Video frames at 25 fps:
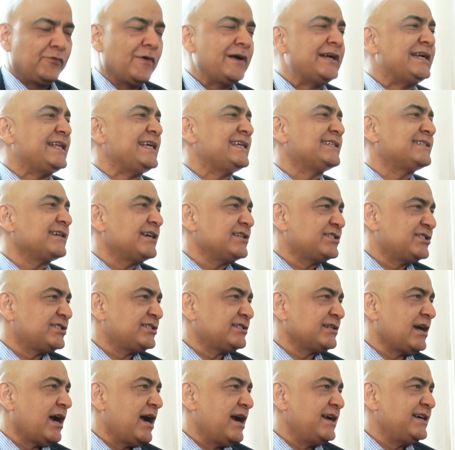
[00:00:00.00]
20
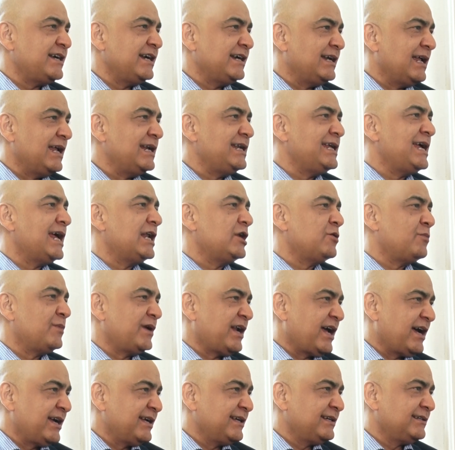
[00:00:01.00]
such IIT Delhi
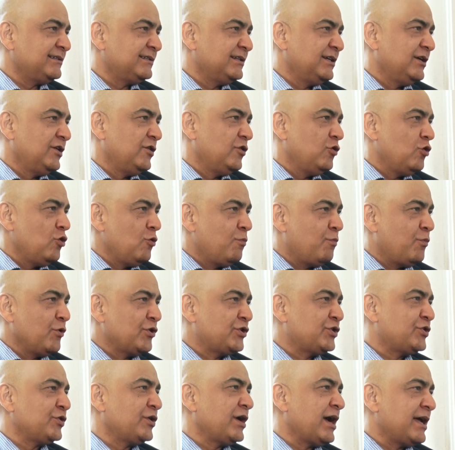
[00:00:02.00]
alumni who
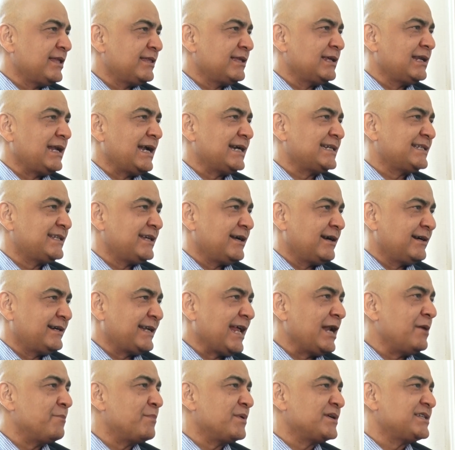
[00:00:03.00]
put together, let's say,
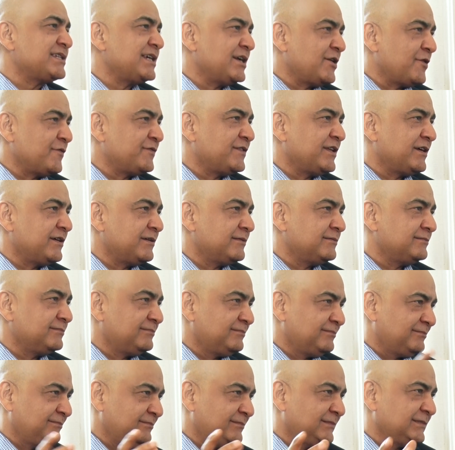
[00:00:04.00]
a 10% of the,
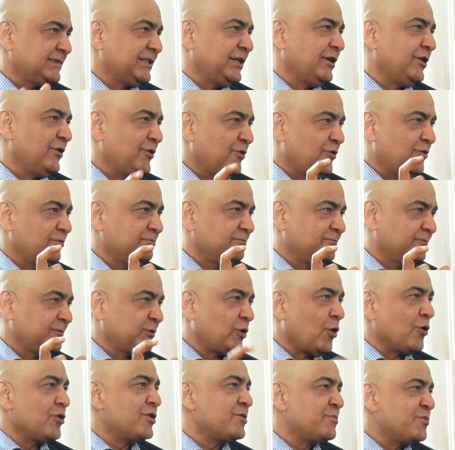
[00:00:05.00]

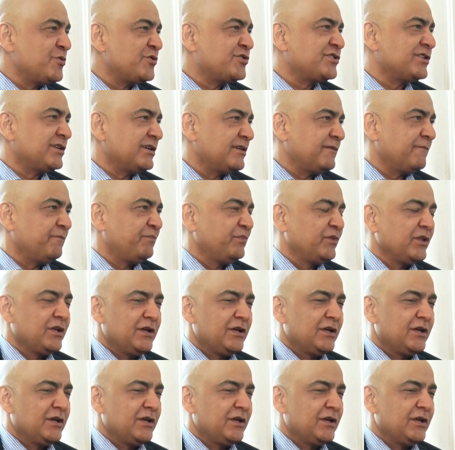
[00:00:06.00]
contribution.